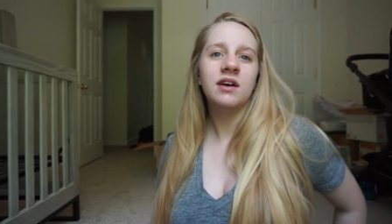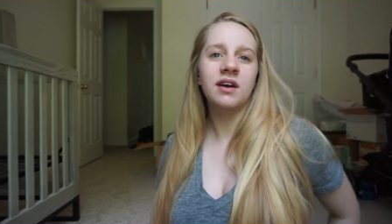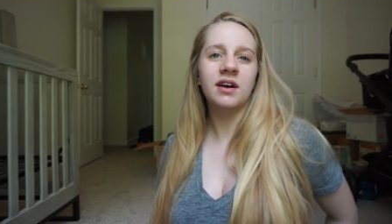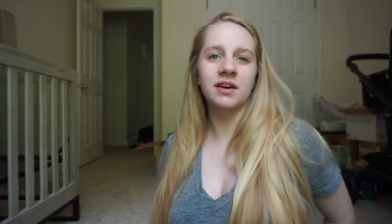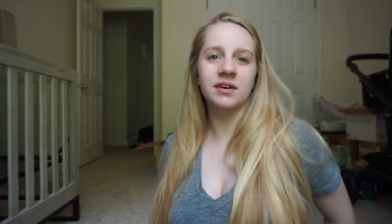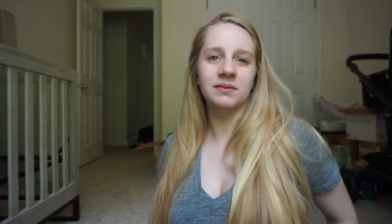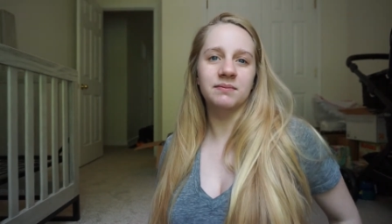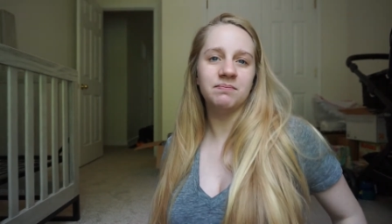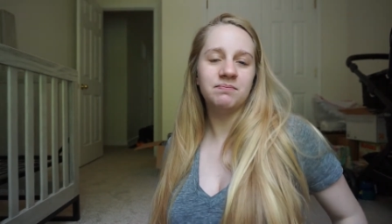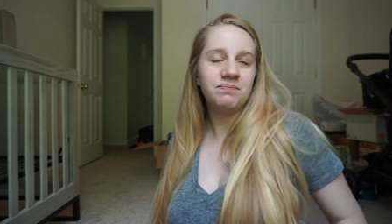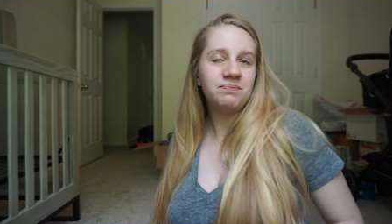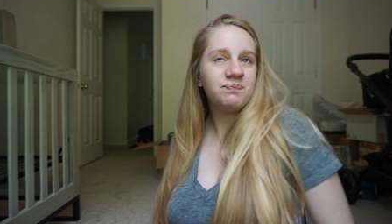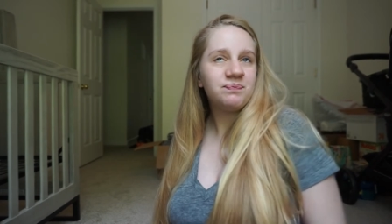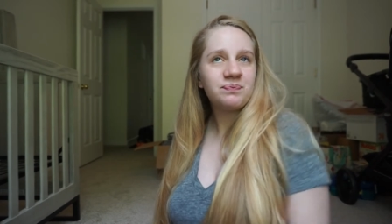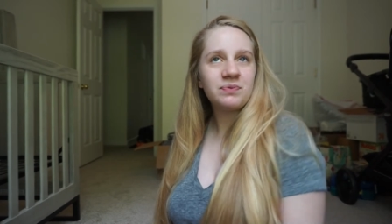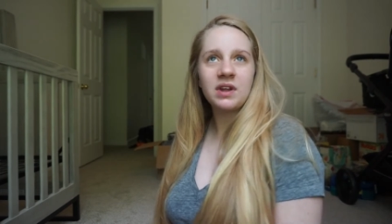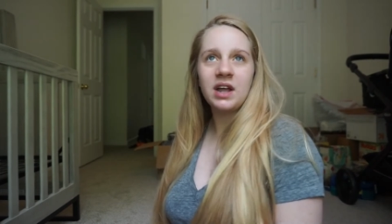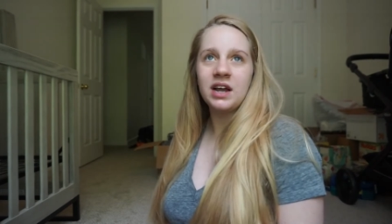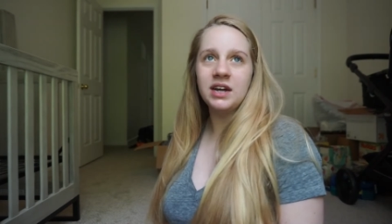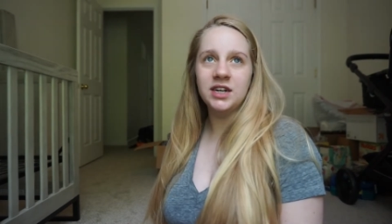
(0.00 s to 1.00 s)
Um,
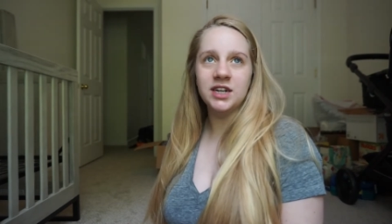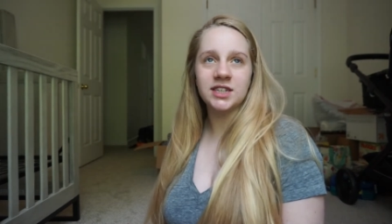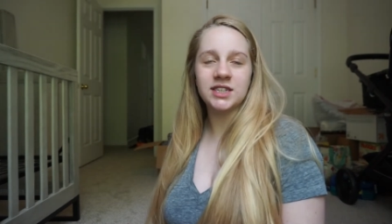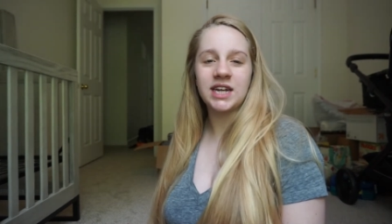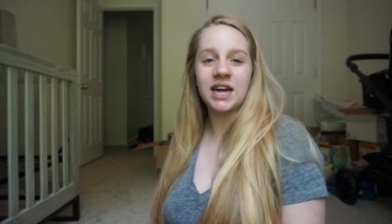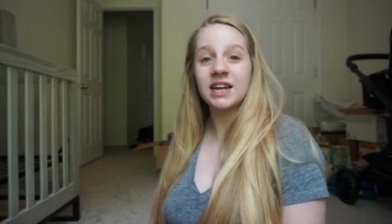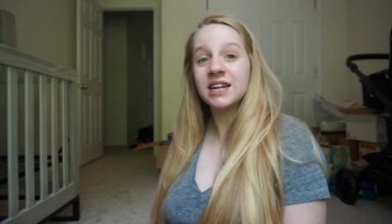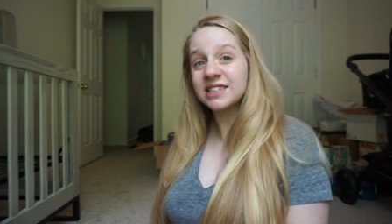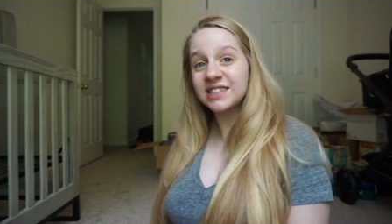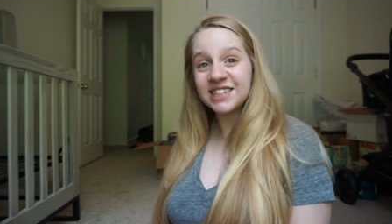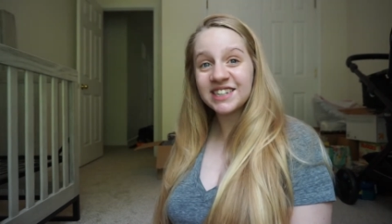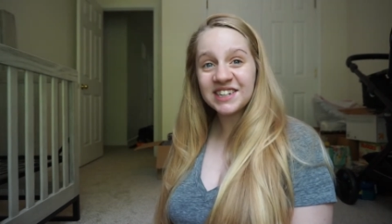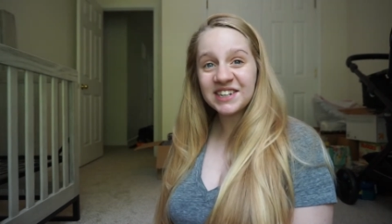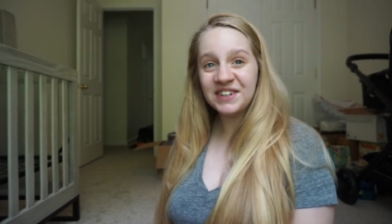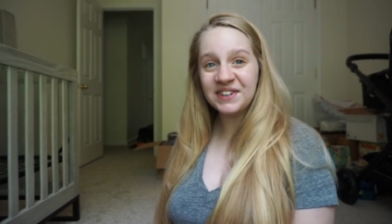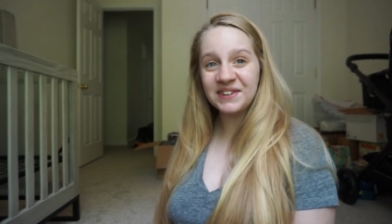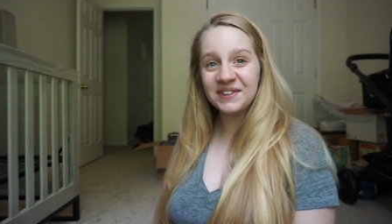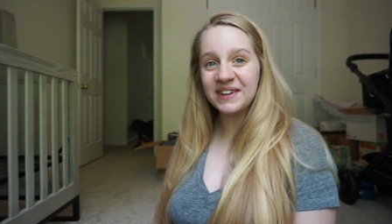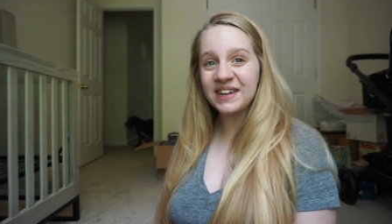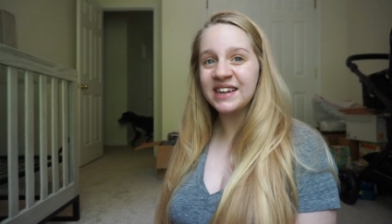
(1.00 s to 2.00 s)
I just gotta stick
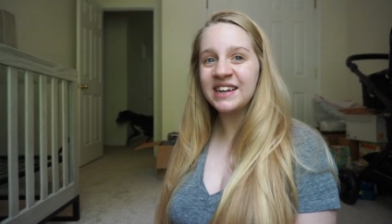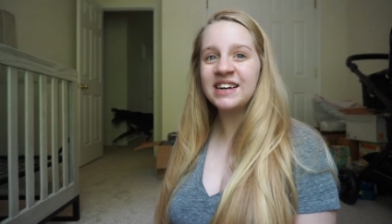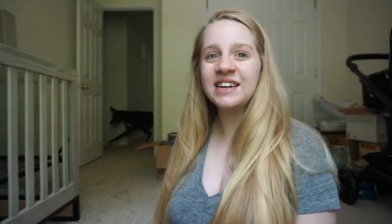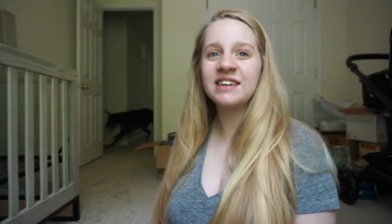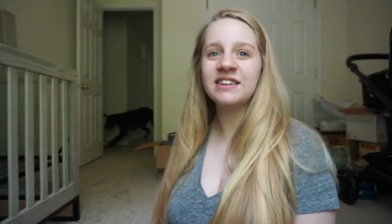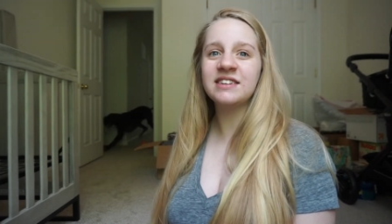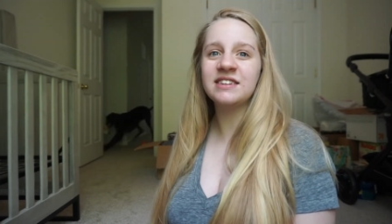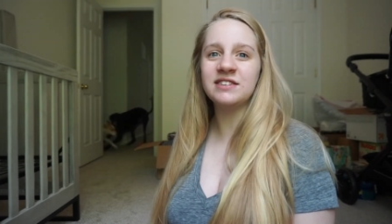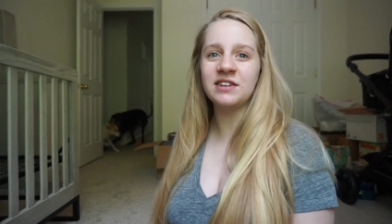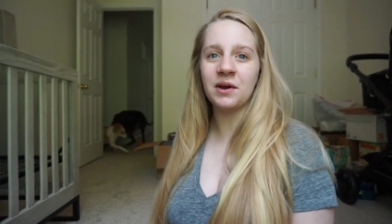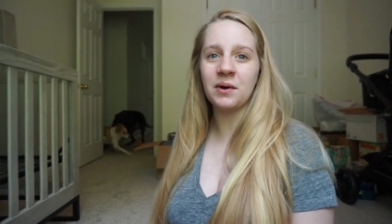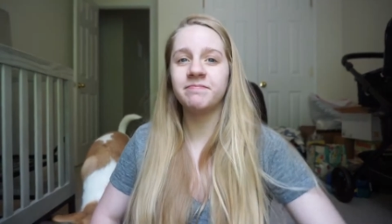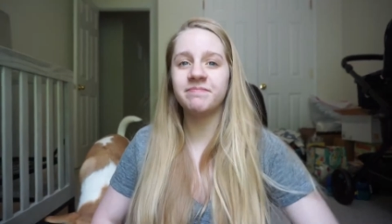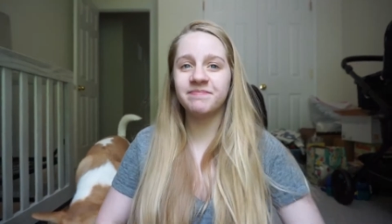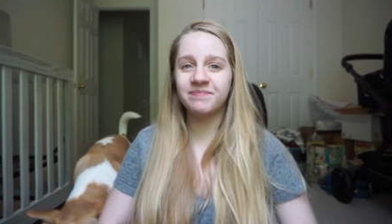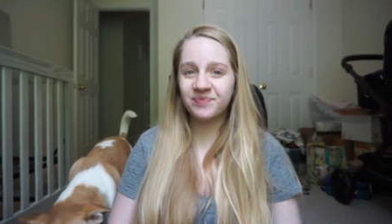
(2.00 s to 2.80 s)
to it. So.